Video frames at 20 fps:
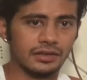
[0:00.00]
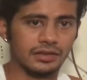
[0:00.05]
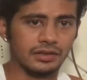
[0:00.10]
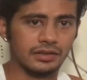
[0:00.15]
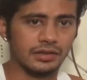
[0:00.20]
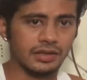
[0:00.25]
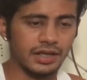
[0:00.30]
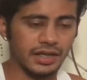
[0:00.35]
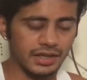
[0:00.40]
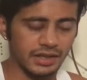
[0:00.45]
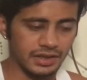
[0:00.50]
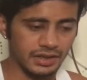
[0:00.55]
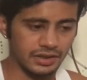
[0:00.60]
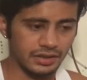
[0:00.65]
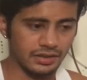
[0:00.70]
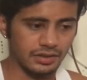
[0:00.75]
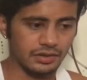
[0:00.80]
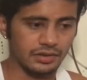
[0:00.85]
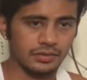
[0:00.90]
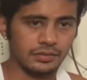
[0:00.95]

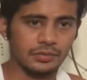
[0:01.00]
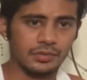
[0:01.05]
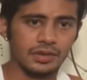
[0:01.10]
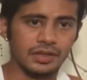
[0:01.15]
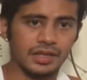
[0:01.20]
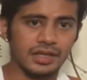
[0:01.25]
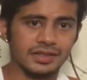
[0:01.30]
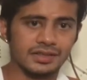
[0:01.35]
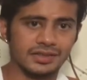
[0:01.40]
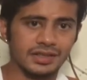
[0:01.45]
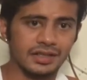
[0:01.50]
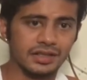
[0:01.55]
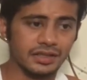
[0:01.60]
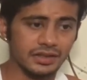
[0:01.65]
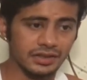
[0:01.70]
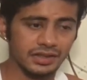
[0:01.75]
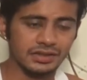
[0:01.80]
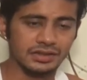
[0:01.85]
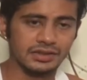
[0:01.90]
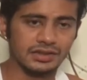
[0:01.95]
and I
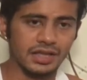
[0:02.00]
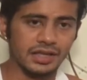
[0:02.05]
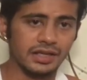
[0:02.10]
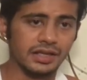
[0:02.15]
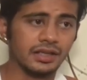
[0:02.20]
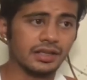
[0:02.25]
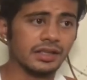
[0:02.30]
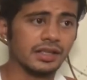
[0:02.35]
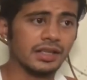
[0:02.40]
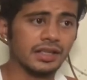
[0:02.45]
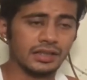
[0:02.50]
started this diet,